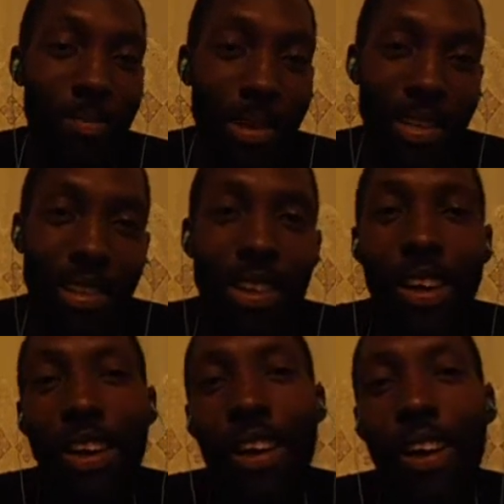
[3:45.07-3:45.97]
but
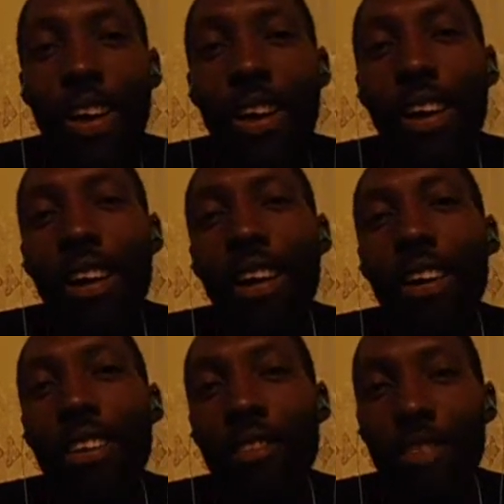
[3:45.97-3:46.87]

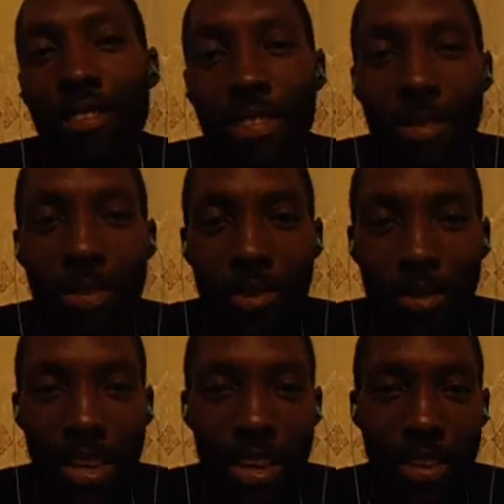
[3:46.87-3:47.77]
it's very typical
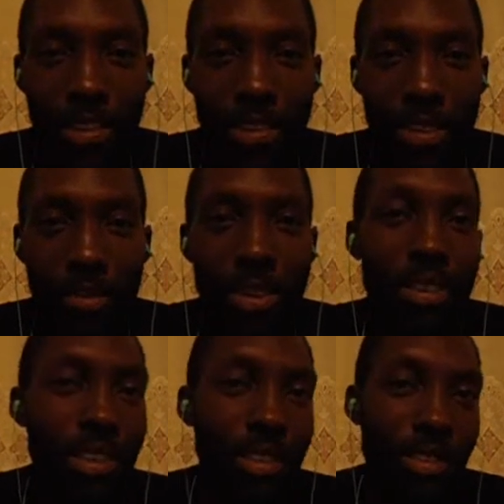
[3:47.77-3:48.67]
that
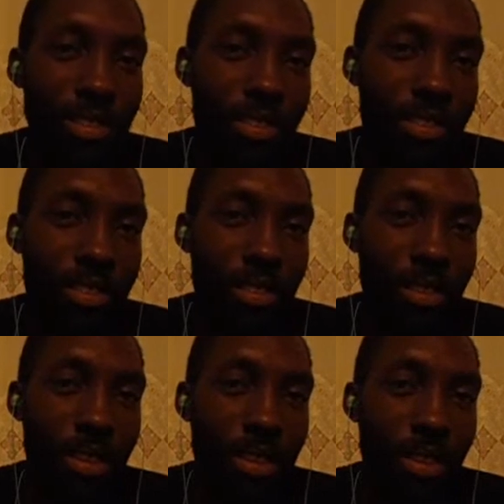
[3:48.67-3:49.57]
american girls
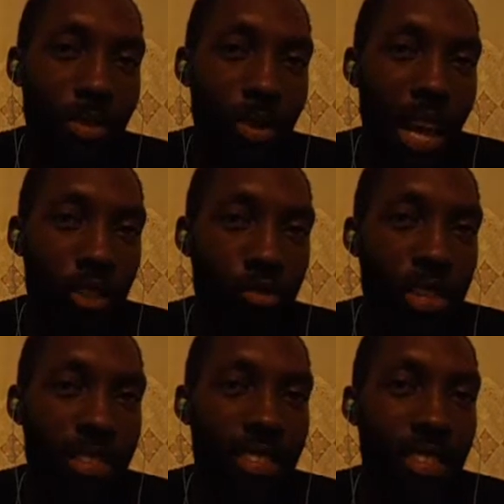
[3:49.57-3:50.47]
would actually
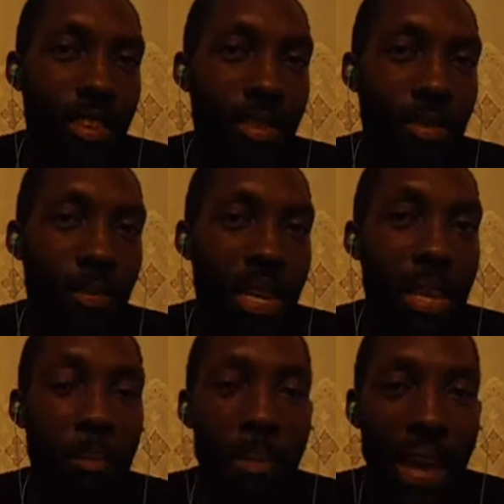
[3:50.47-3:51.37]
still be in
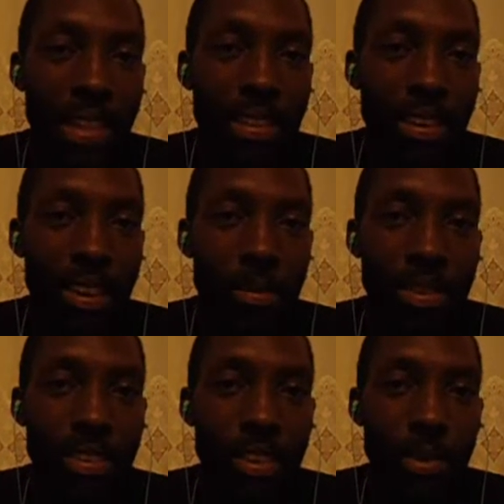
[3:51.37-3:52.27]
bed up
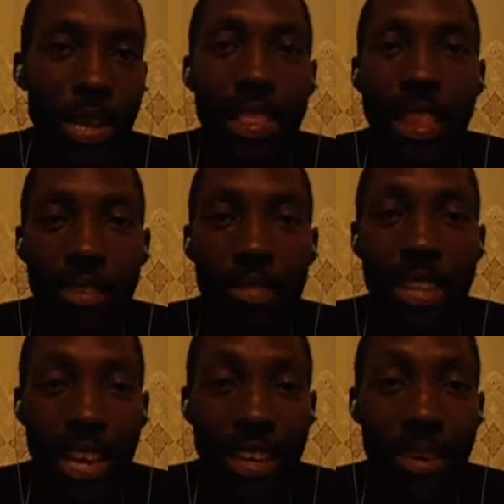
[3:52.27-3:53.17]
until 11
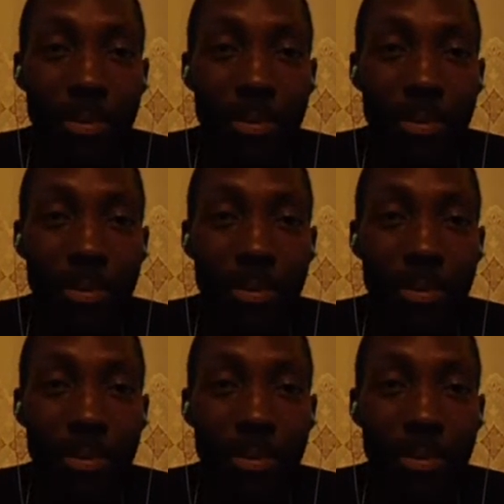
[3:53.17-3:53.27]
a.m.